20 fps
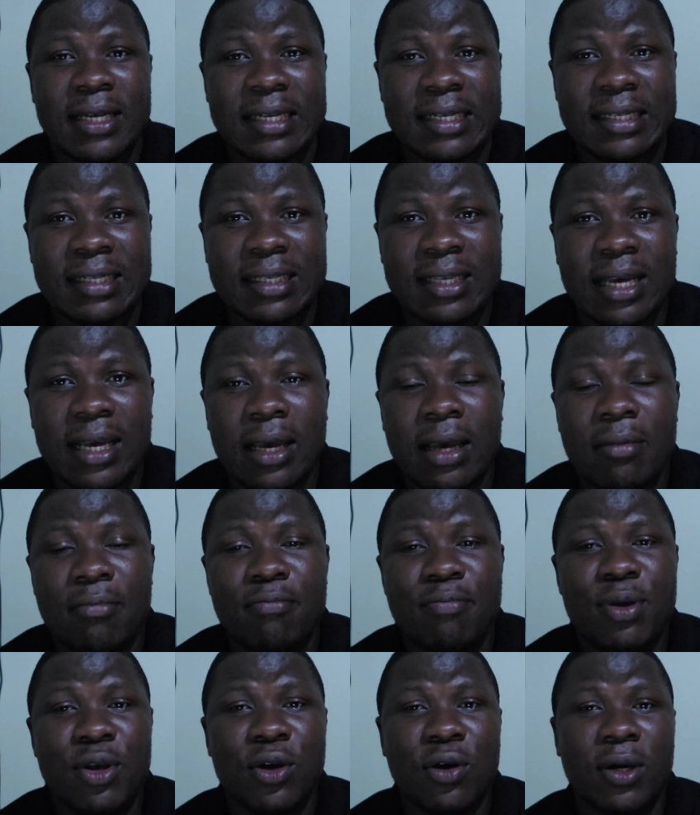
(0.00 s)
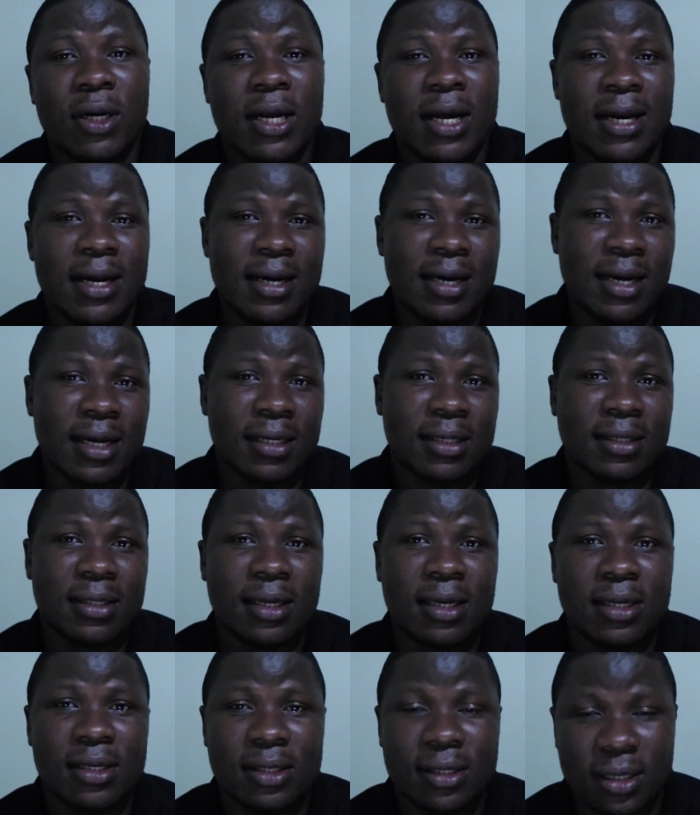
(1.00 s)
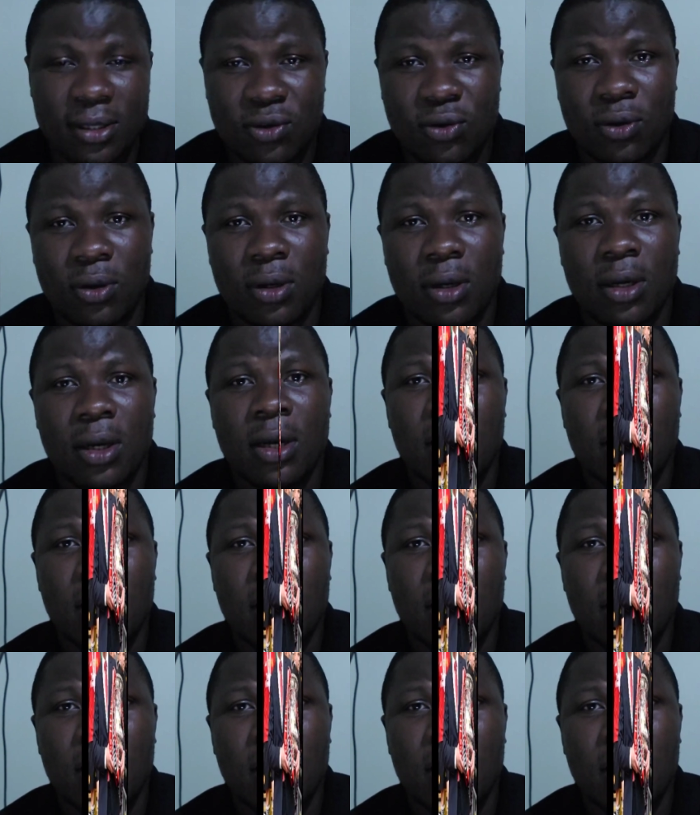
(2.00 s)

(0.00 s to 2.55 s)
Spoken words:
his stay beyond next season.